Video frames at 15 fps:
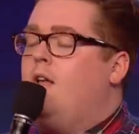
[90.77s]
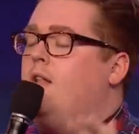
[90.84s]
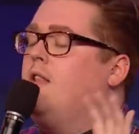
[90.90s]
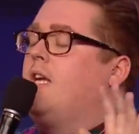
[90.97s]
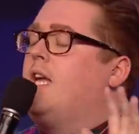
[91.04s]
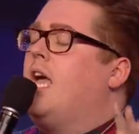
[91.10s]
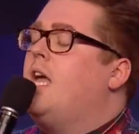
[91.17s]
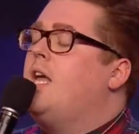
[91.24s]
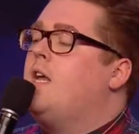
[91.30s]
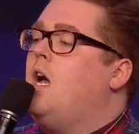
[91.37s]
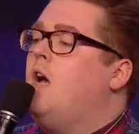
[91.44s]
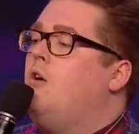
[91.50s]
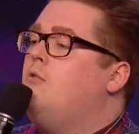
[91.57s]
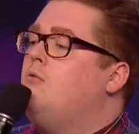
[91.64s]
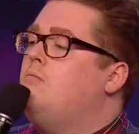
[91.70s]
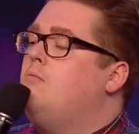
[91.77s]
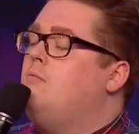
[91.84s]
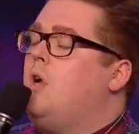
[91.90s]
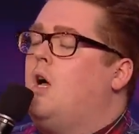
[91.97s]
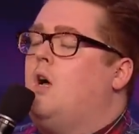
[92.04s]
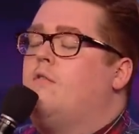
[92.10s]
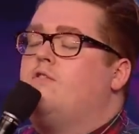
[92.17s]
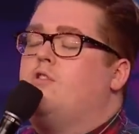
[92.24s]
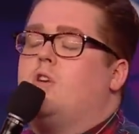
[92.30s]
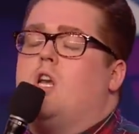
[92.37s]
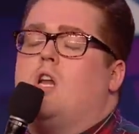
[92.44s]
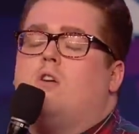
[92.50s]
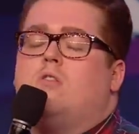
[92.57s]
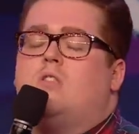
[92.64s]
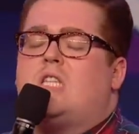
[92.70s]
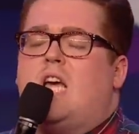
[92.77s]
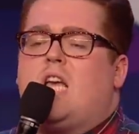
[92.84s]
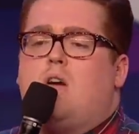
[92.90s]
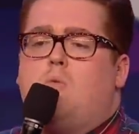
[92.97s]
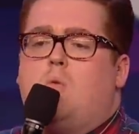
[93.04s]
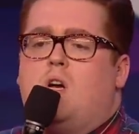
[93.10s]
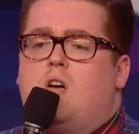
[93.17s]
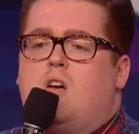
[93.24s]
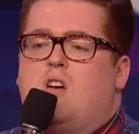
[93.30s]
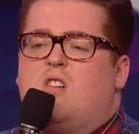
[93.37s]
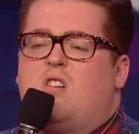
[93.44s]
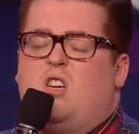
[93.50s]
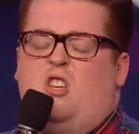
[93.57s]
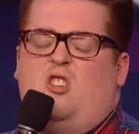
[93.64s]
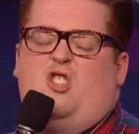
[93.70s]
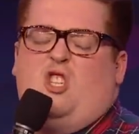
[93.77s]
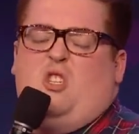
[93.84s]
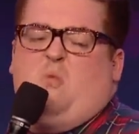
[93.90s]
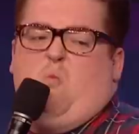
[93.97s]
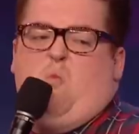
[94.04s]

than getting home after a long day of work and just